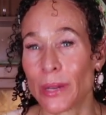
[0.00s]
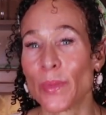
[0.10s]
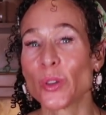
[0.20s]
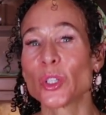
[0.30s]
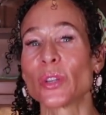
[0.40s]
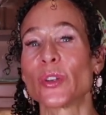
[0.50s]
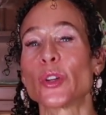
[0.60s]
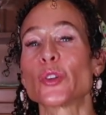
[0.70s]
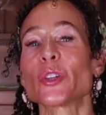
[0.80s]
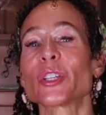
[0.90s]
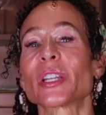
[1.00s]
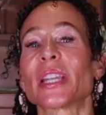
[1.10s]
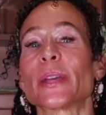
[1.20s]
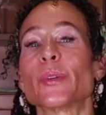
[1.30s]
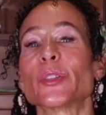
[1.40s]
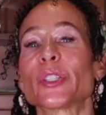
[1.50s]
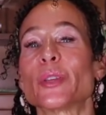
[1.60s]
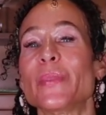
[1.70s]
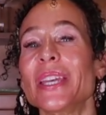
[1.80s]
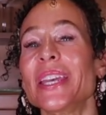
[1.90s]
in most of your nutrition labels
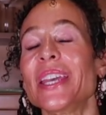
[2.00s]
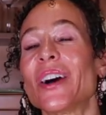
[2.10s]
to be